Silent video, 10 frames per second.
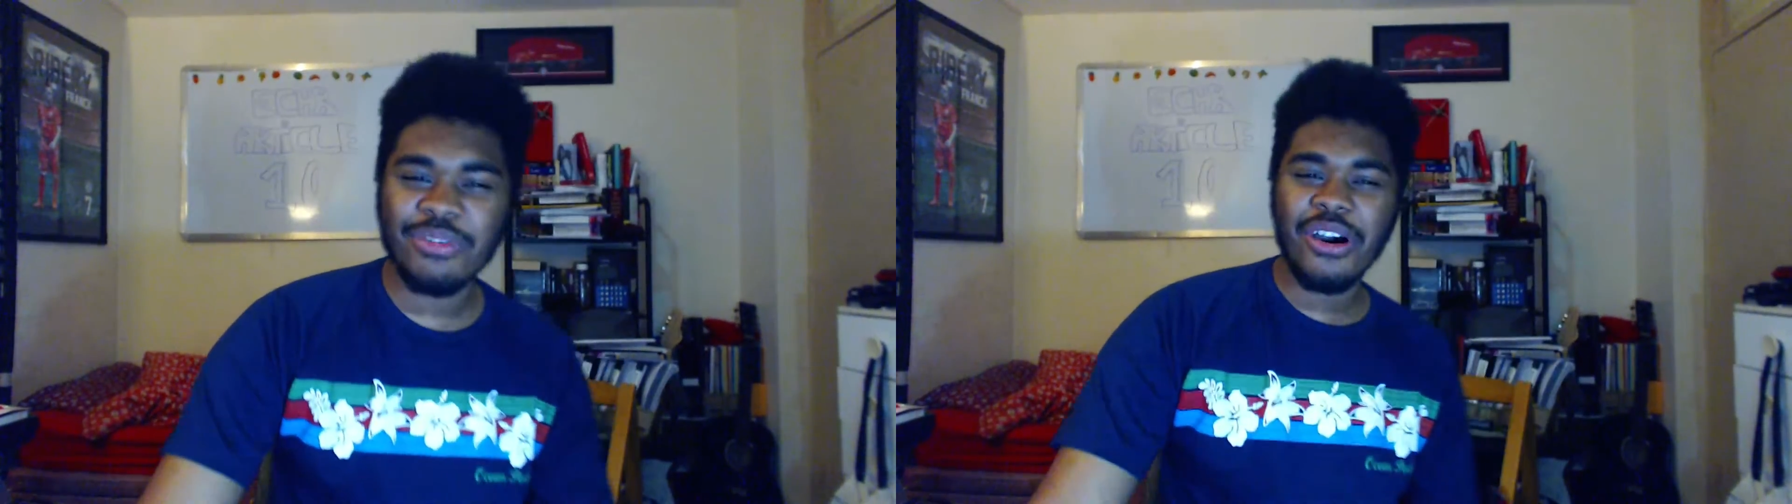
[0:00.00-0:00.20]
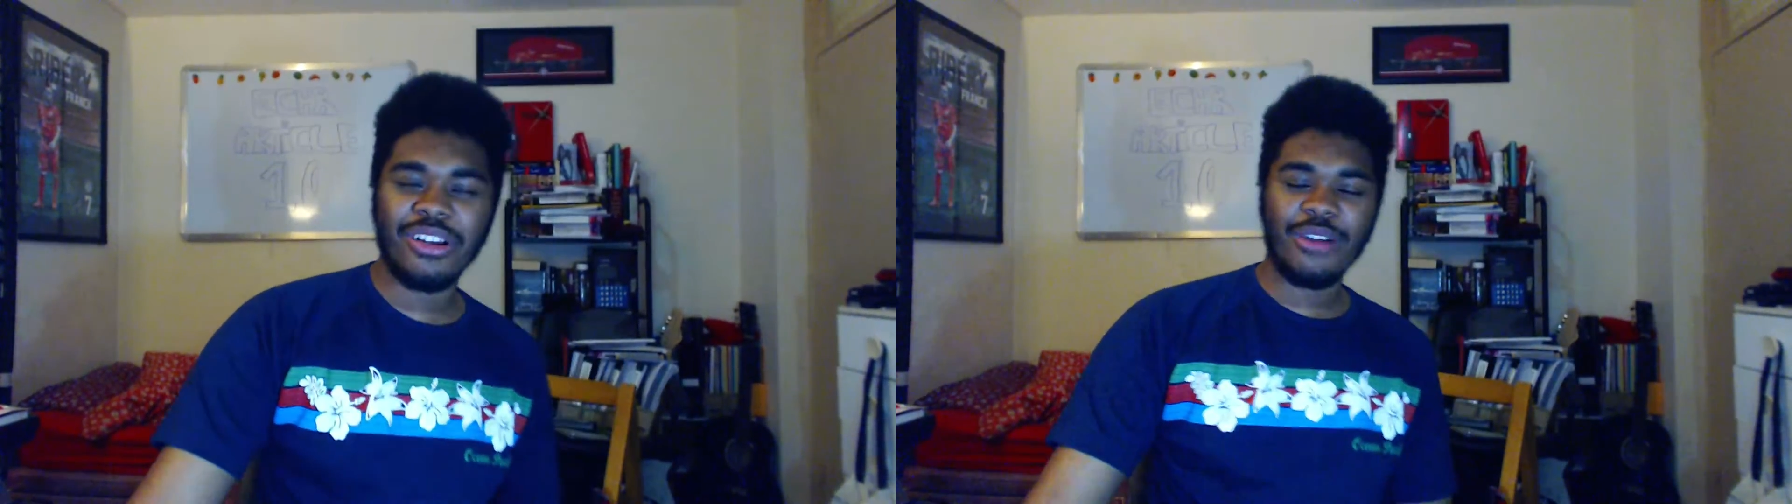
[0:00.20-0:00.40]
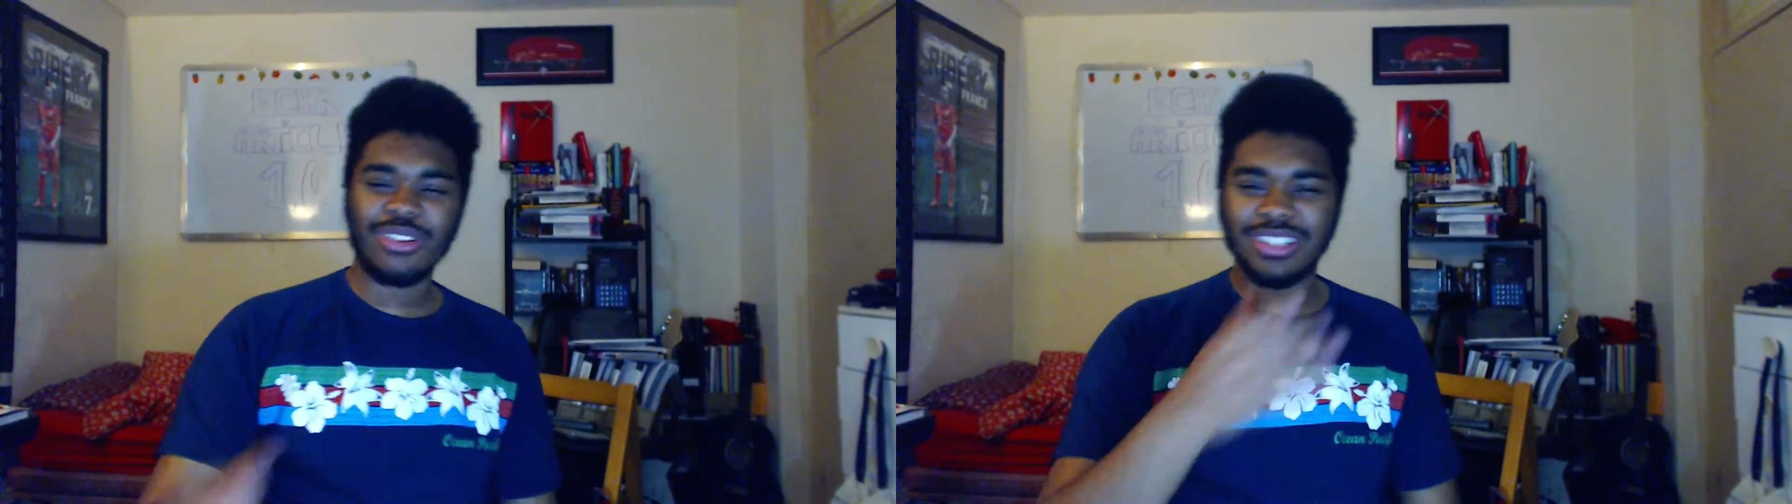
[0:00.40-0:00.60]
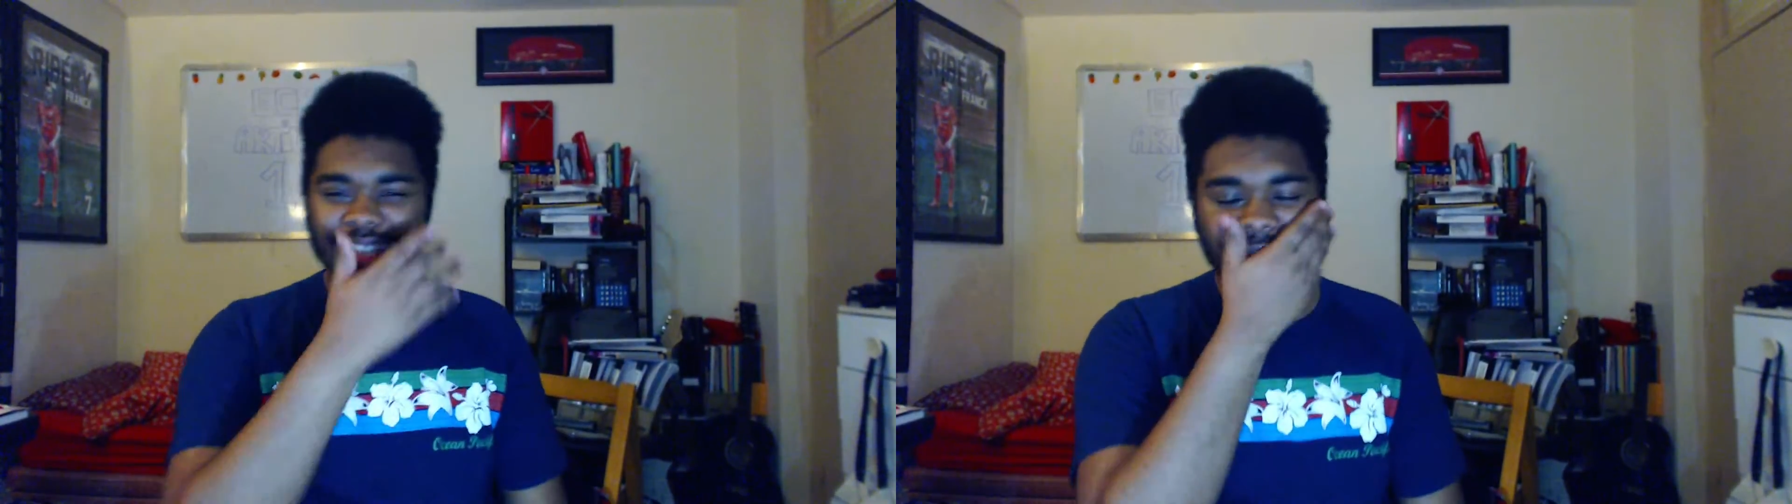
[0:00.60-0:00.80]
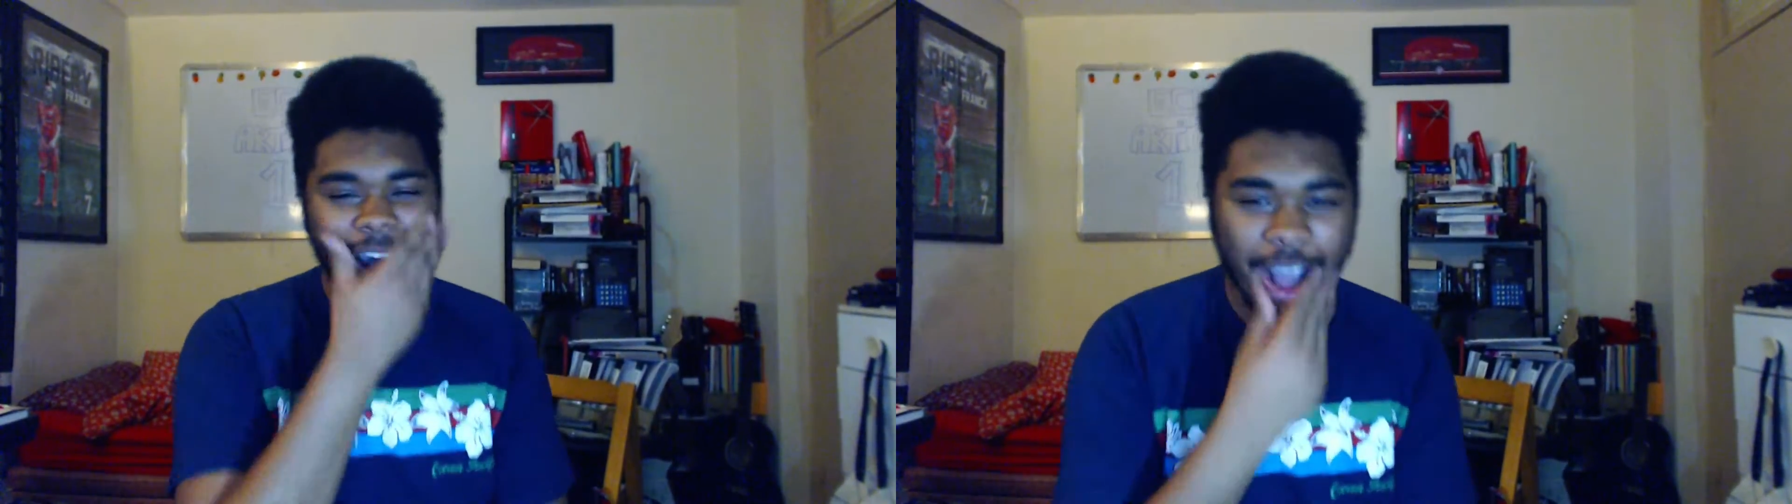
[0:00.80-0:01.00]
porno. I want to see
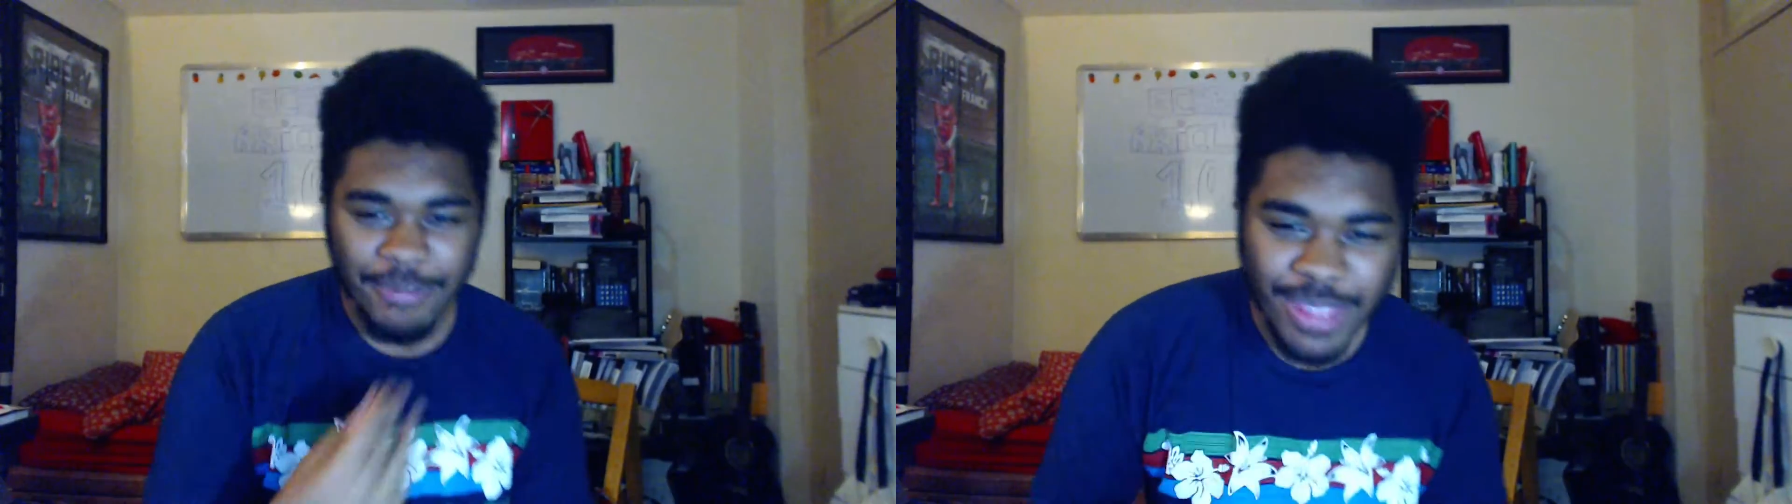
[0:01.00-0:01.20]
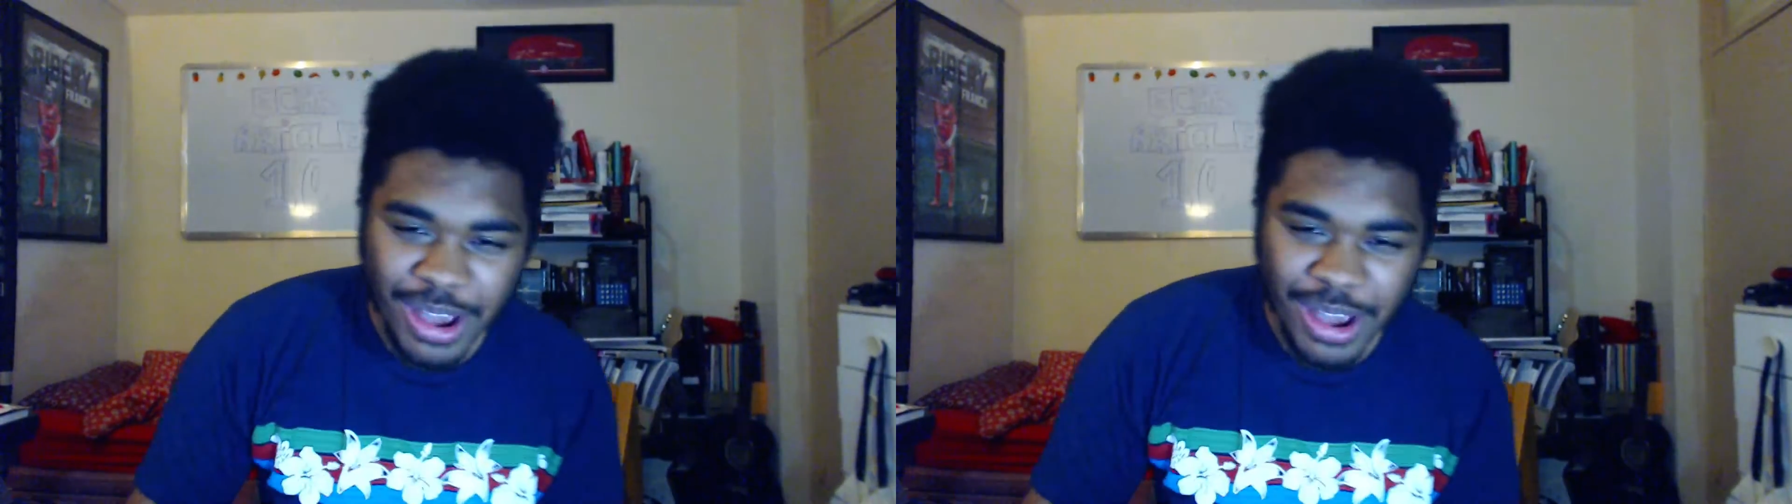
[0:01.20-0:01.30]
that.